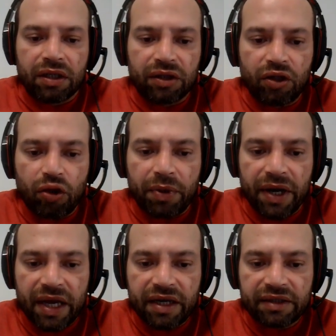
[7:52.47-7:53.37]
the
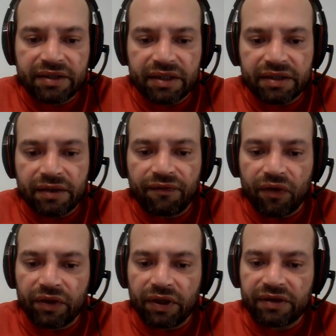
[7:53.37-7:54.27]
operating system
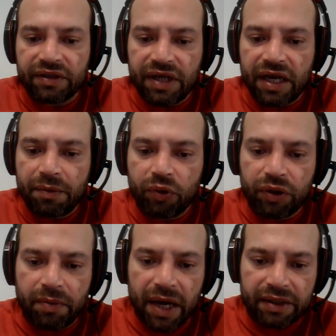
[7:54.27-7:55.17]
from the designated boot
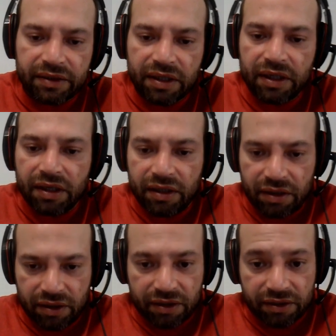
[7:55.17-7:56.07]
device,
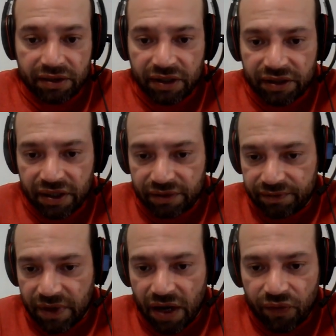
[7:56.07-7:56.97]
such as a
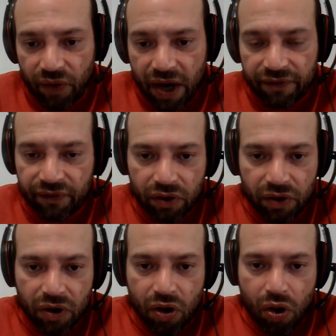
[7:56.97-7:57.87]
hard drive
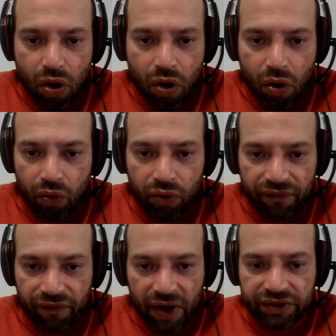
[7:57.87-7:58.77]
or a
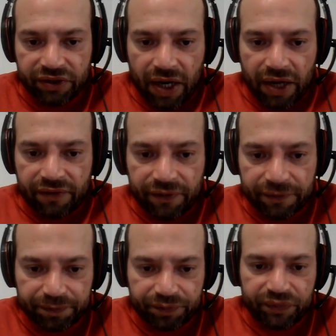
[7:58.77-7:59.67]
flash drive.
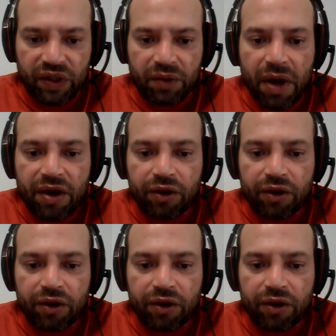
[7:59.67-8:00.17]
The BIOS